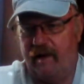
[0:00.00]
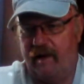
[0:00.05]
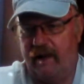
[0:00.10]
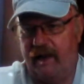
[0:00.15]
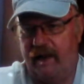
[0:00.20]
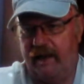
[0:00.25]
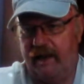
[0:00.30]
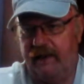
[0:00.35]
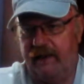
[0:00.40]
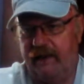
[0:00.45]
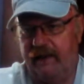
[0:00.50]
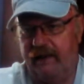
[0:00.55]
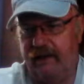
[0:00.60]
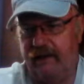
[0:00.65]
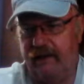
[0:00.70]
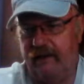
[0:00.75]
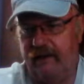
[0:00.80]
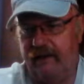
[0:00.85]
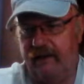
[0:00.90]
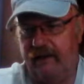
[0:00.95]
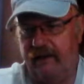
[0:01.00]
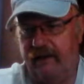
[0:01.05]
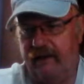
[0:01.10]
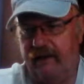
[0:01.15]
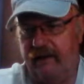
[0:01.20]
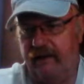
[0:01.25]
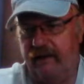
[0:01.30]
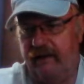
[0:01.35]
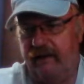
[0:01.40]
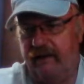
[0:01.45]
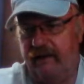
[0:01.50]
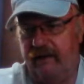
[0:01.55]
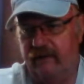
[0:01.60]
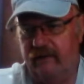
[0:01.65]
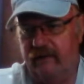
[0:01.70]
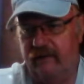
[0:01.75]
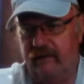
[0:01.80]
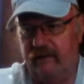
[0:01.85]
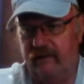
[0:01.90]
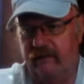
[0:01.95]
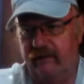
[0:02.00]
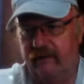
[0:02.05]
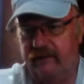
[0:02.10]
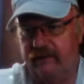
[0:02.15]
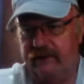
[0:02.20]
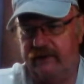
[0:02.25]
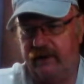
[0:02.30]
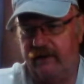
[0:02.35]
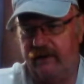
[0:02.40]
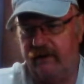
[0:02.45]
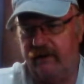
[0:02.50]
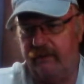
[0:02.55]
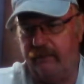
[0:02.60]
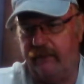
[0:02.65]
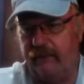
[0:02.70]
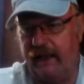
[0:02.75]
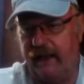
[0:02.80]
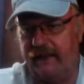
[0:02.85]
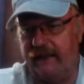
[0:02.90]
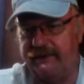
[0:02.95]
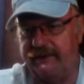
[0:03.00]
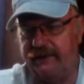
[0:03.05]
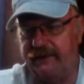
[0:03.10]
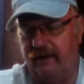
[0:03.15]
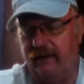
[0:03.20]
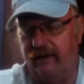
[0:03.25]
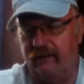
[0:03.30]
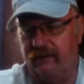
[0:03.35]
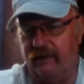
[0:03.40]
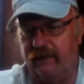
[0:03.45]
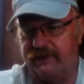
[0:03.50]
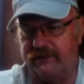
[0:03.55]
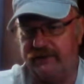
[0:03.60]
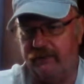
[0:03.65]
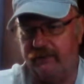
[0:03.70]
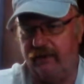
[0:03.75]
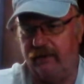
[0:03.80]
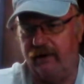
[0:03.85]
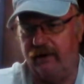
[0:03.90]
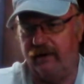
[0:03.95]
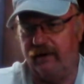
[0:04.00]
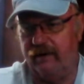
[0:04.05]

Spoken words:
Andy, I don't know, bandsaw, question mark.